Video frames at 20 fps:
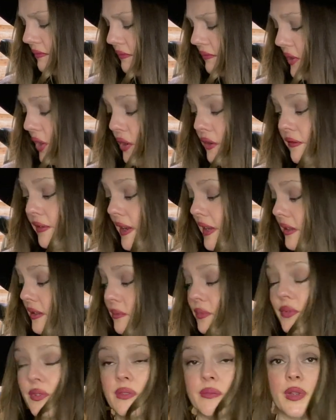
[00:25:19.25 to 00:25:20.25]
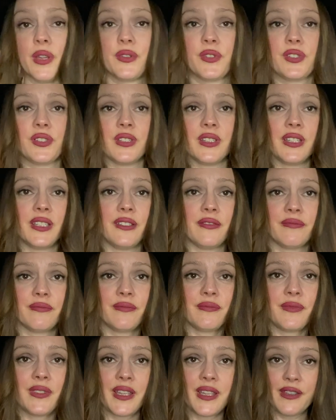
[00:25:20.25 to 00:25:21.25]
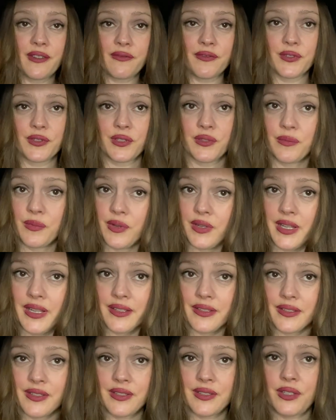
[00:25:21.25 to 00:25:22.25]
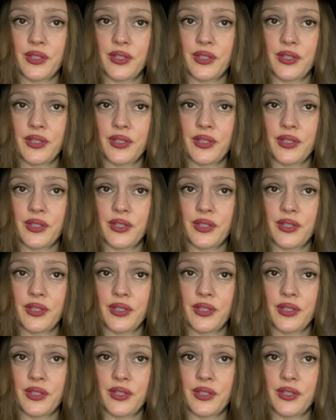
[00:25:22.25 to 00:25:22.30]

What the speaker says: Not available emotionally, like for someone else.